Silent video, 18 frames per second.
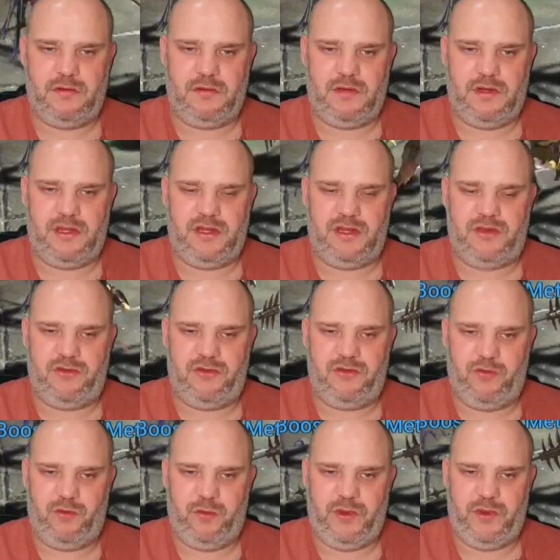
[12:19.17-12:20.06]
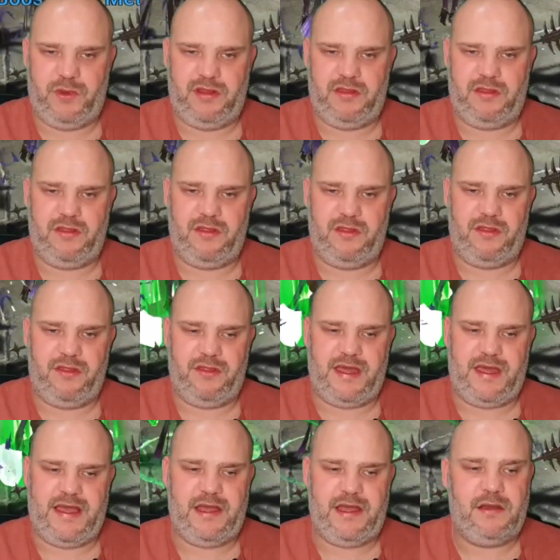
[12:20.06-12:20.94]
issues with
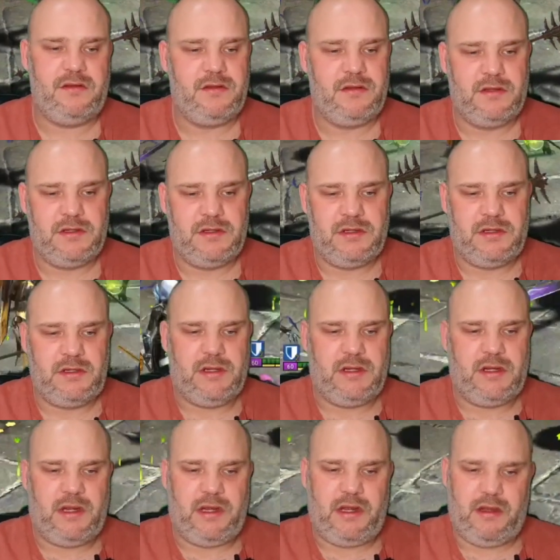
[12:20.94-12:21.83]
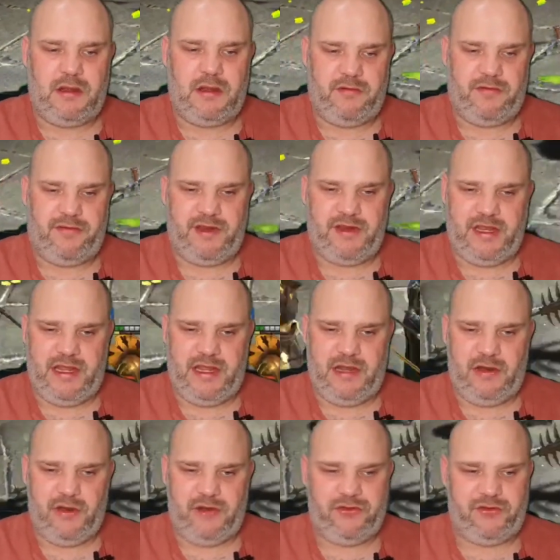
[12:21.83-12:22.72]
that affinity
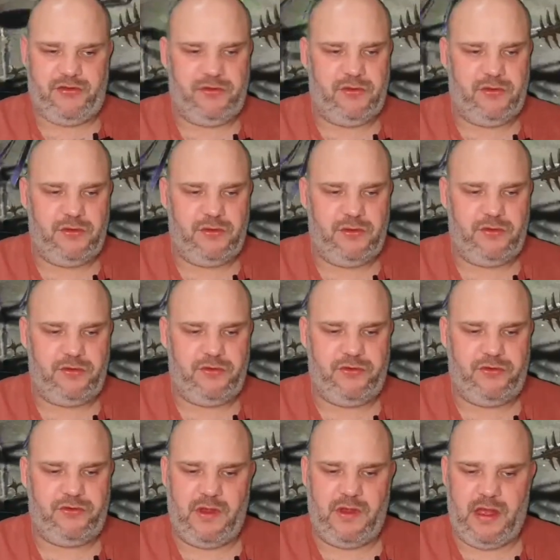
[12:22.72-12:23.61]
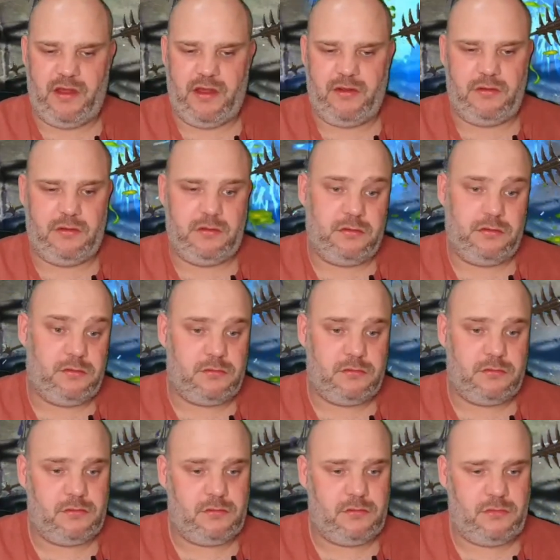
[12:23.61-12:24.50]
loss. So
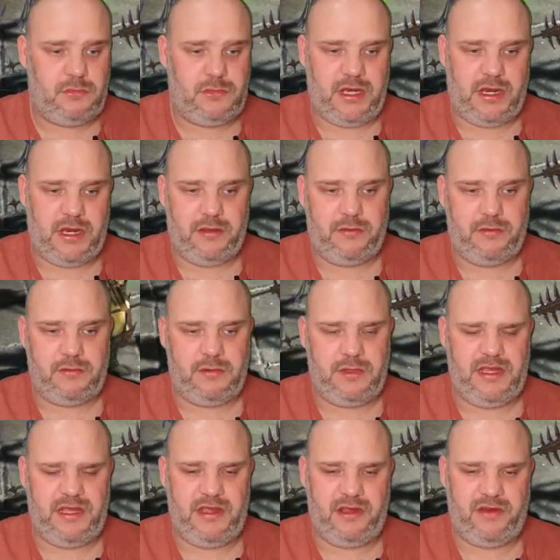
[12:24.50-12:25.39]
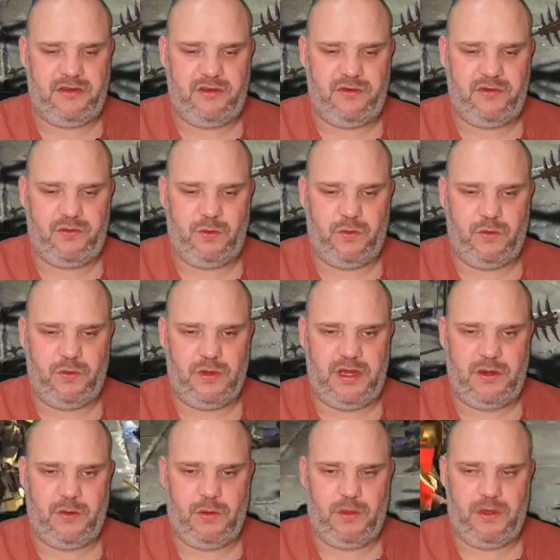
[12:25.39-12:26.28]
you know he's useful
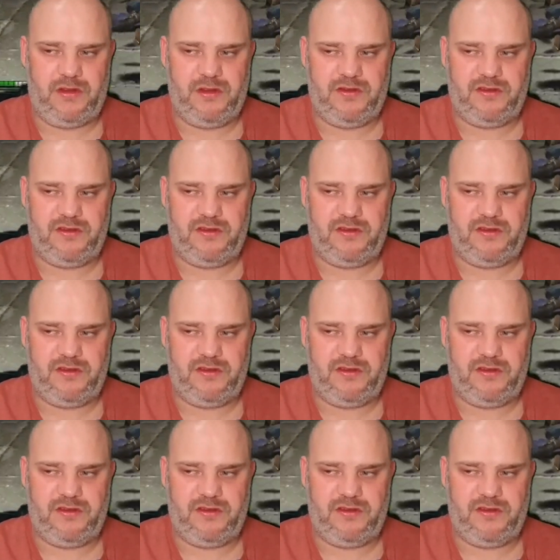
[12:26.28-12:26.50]
in all those. He's